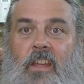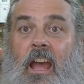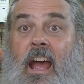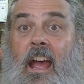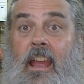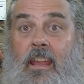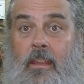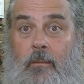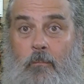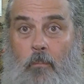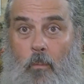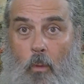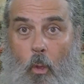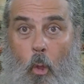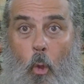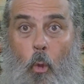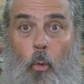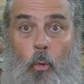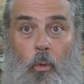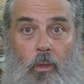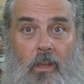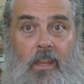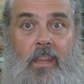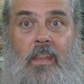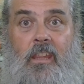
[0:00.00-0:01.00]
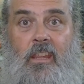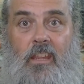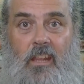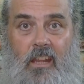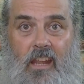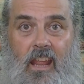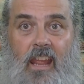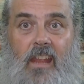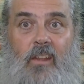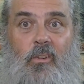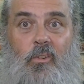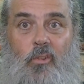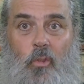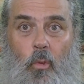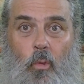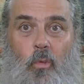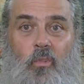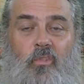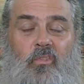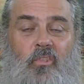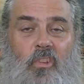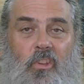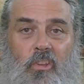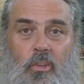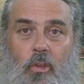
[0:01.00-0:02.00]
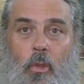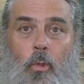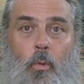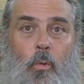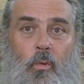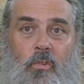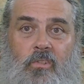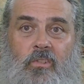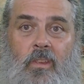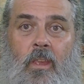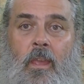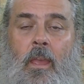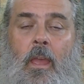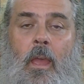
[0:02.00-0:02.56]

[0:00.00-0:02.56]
I only collect tools to use,